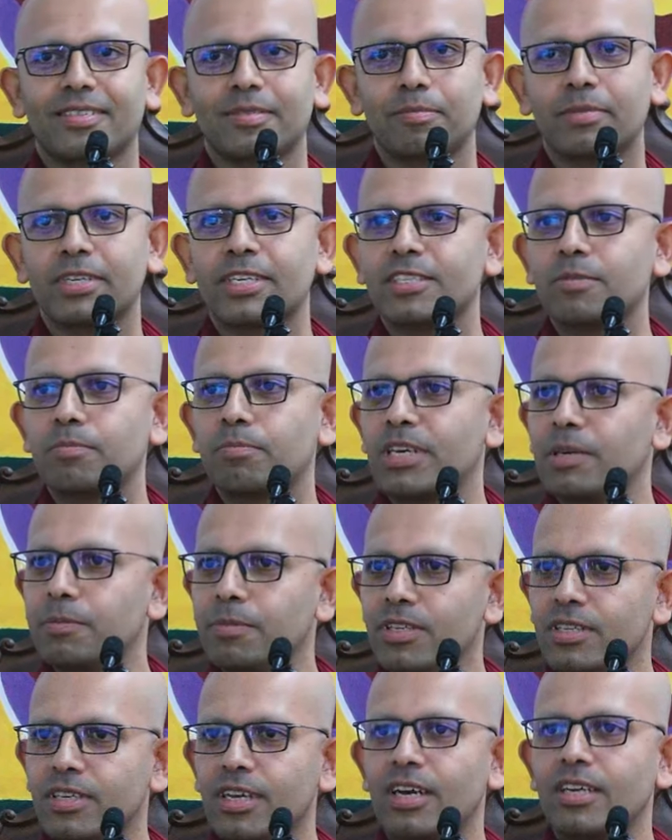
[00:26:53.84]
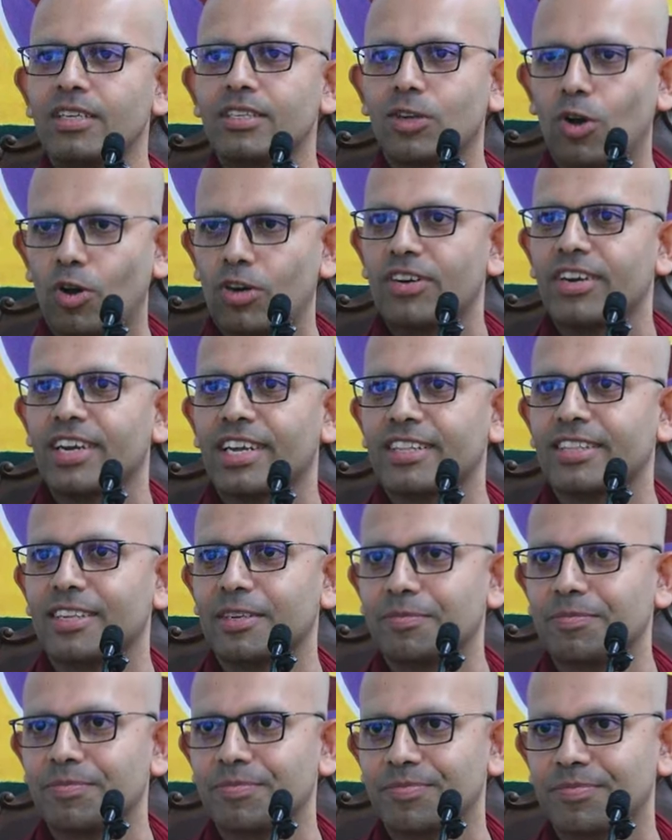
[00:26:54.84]
because people can't tolerate
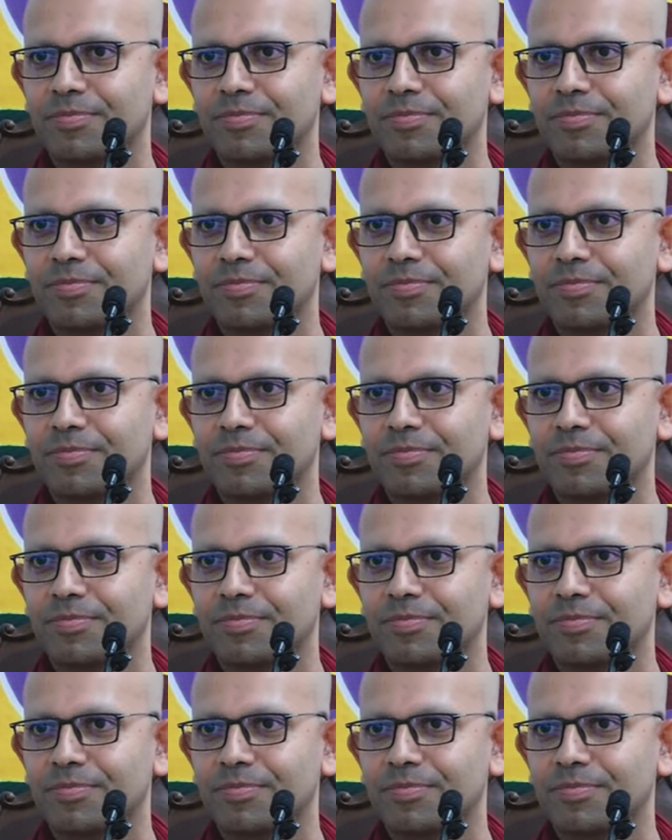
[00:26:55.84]
them.